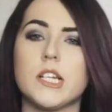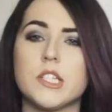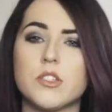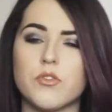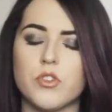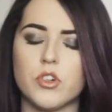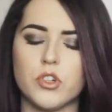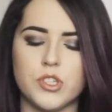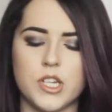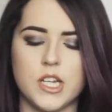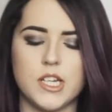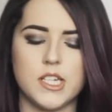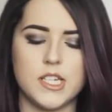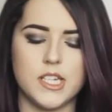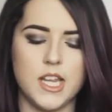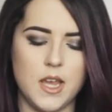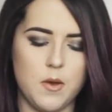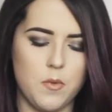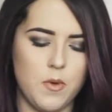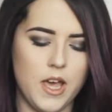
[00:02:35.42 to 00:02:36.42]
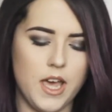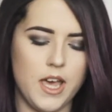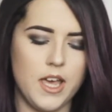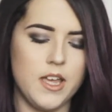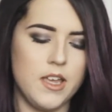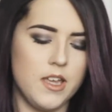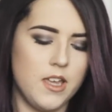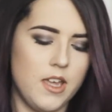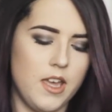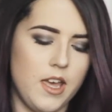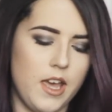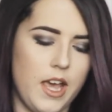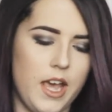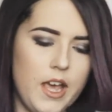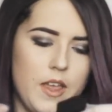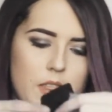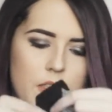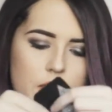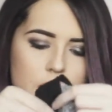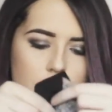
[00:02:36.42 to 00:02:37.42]
nice for day to day wear
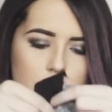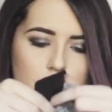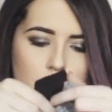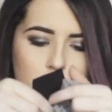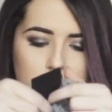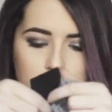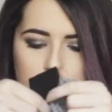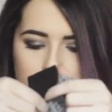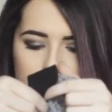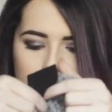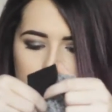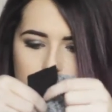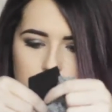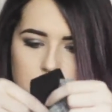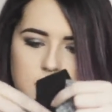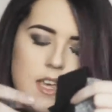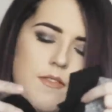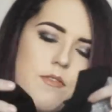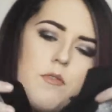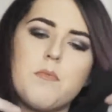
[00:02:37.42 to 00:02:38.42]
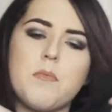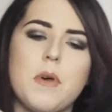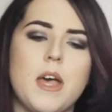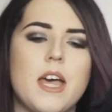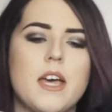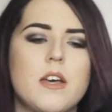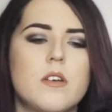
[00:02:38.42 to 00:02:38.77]
and that one was £7.